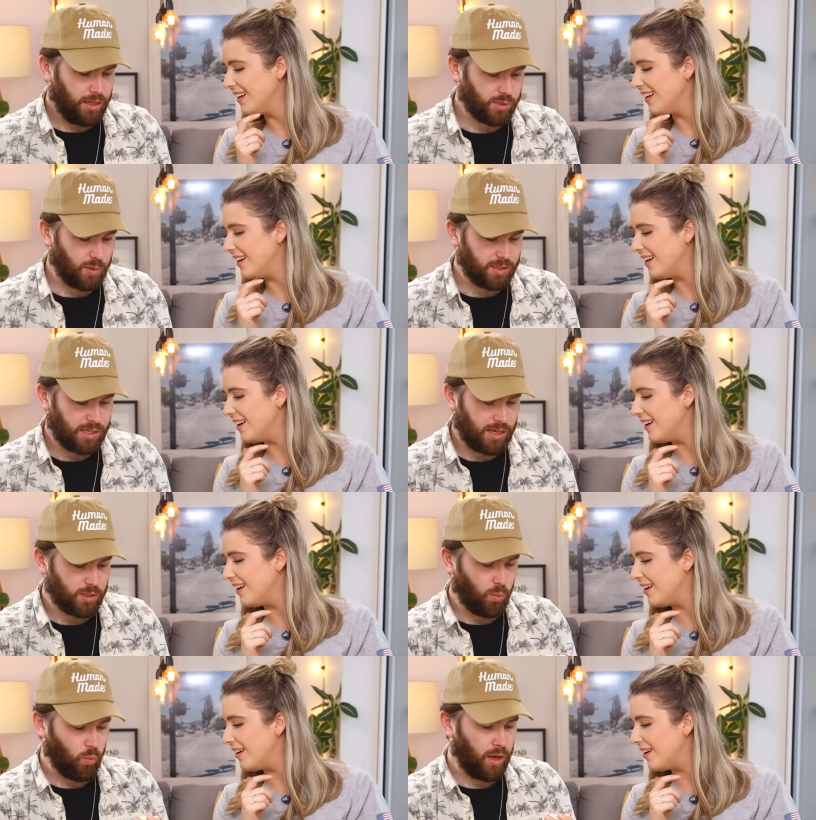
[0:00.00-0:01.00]
Speaker 1: This one
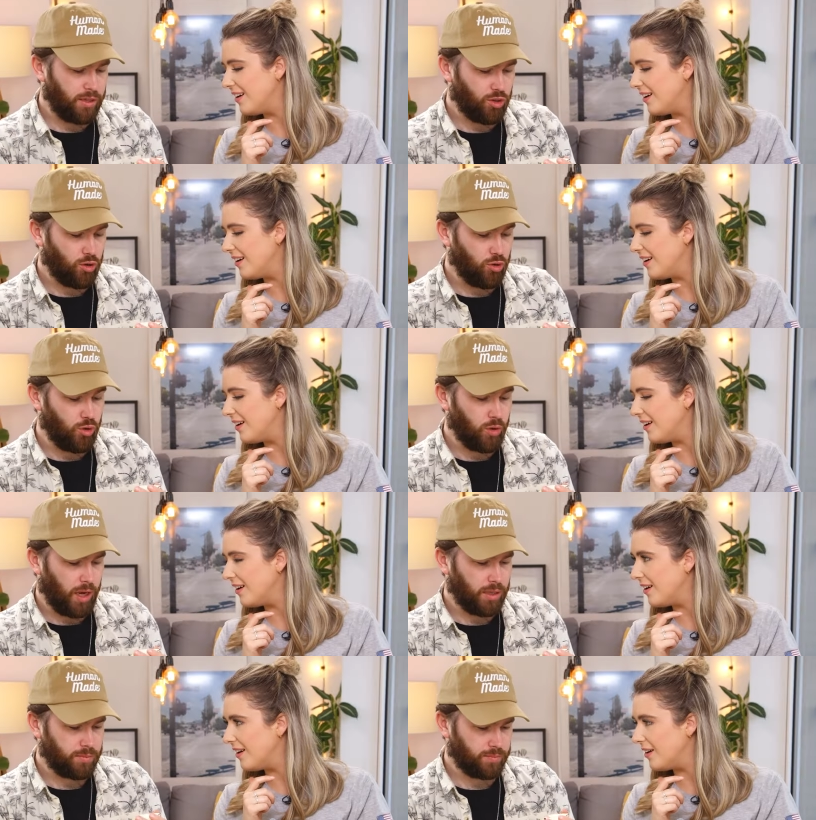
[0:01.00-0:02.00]
says white
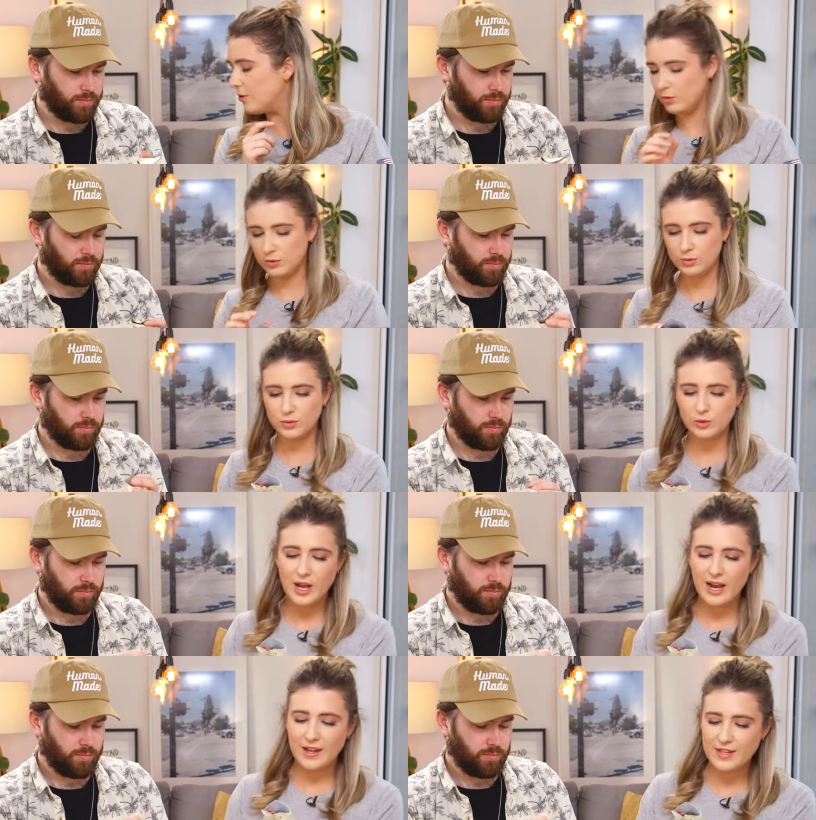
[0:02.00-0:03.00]
nougat.
Speaker 2: Ooh,
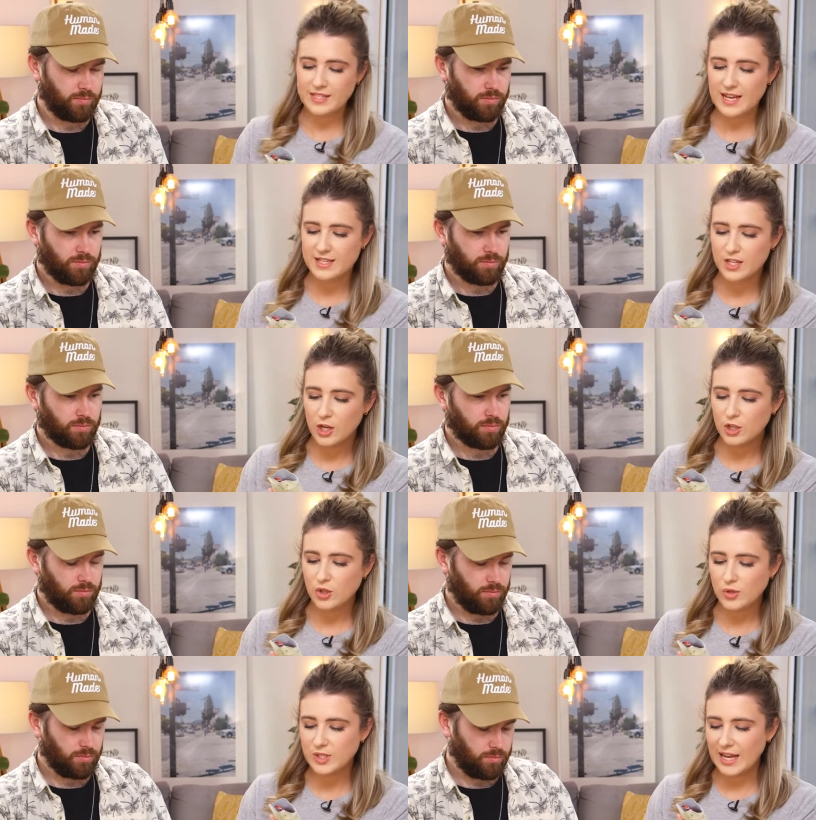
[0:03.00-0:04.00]
And this says,
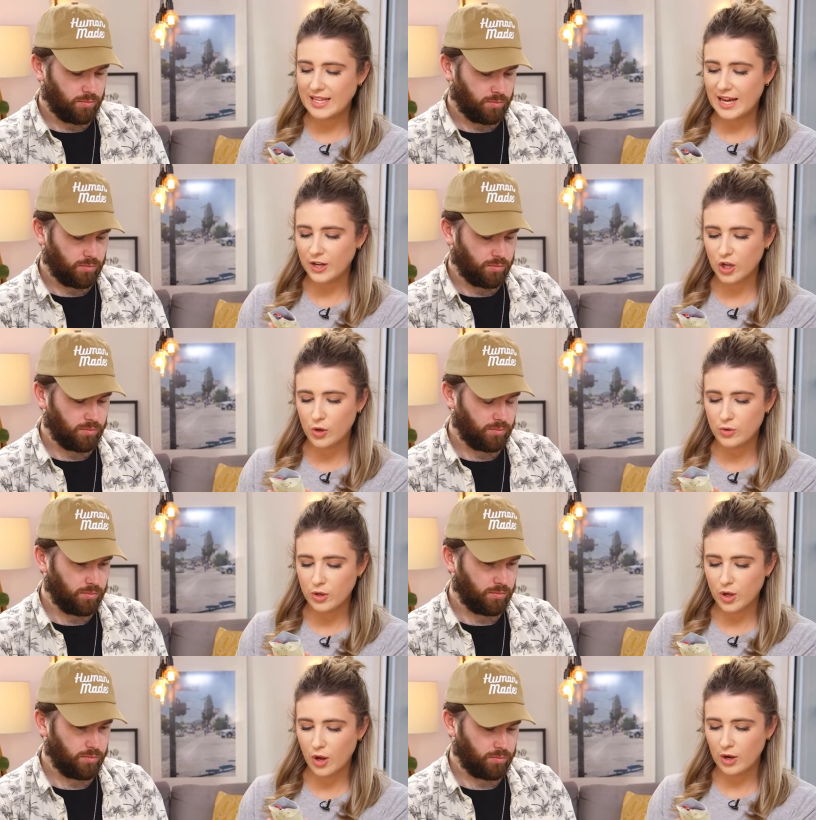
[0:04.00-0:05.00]
you say that
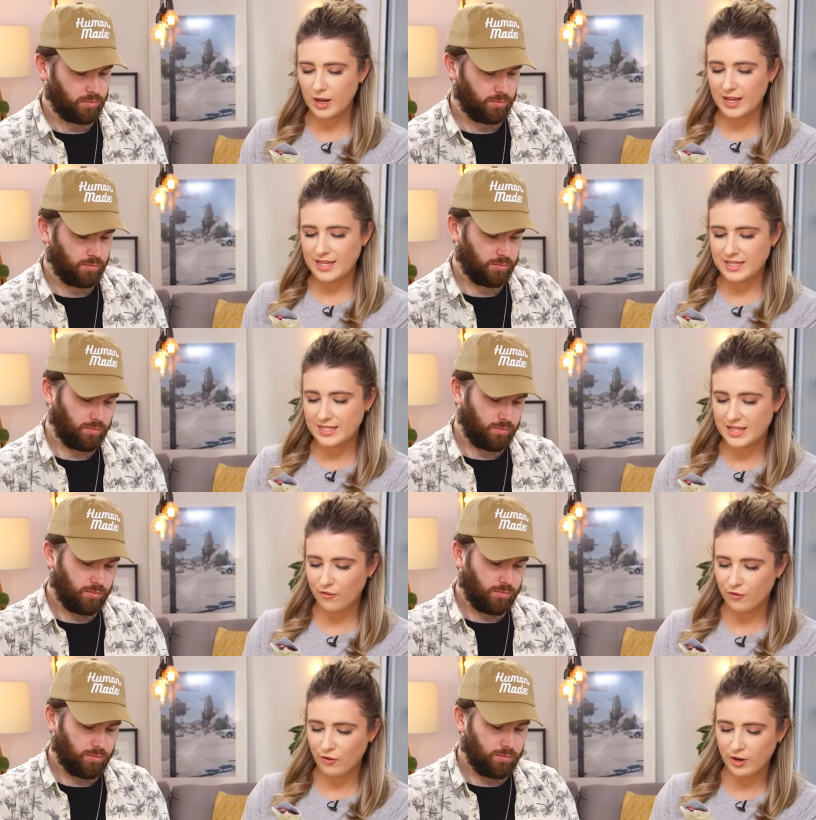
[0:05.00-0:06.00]
Coca-Cola is
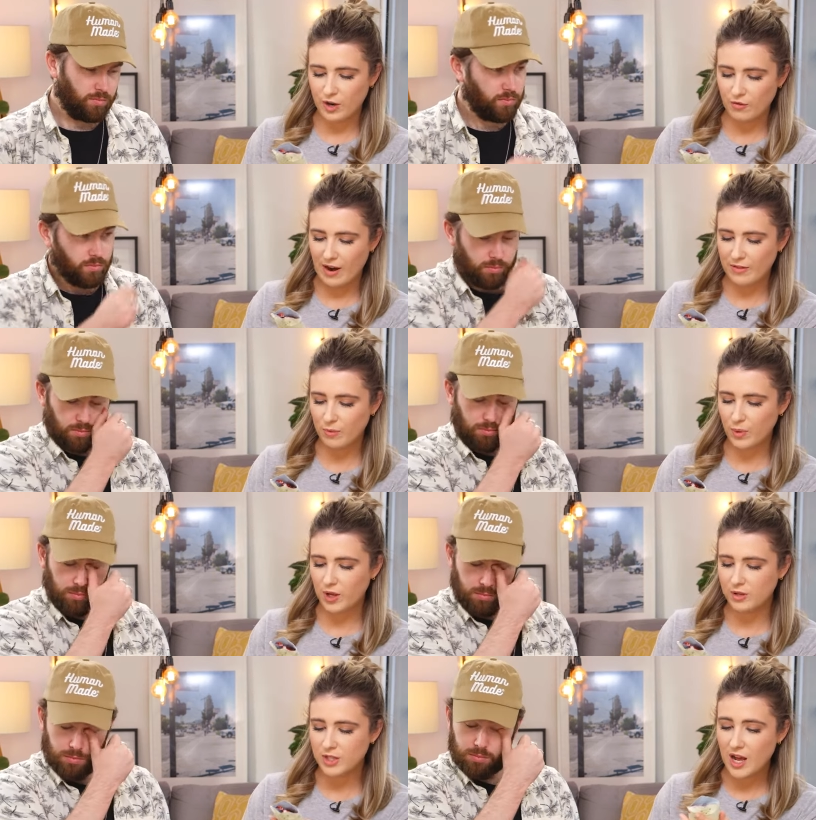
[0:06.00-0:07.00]
different around the
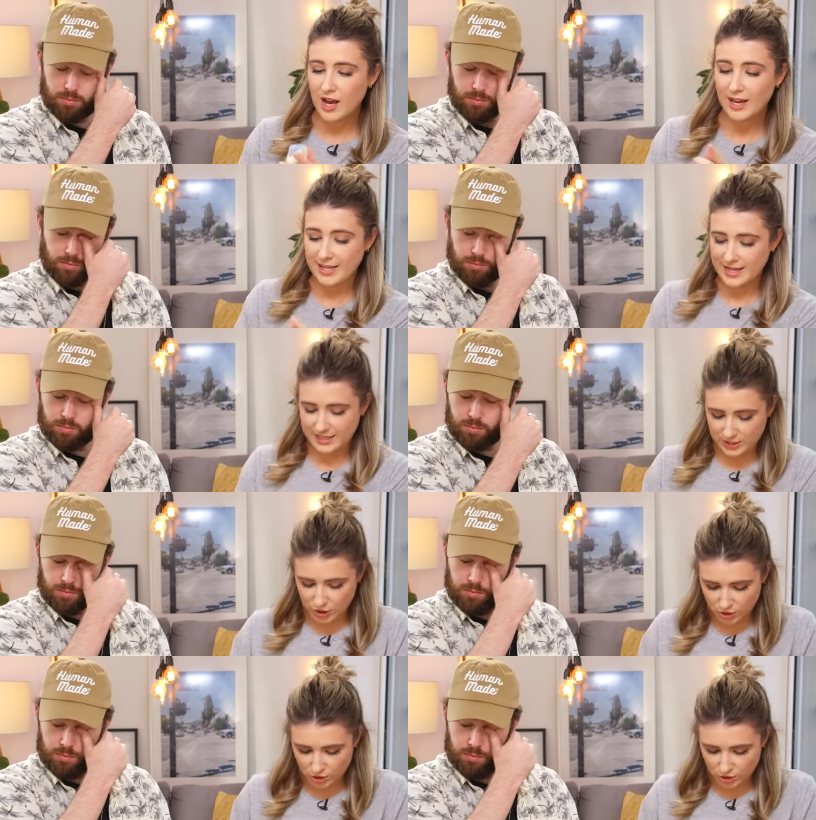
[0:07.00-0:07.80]
world. I guess it's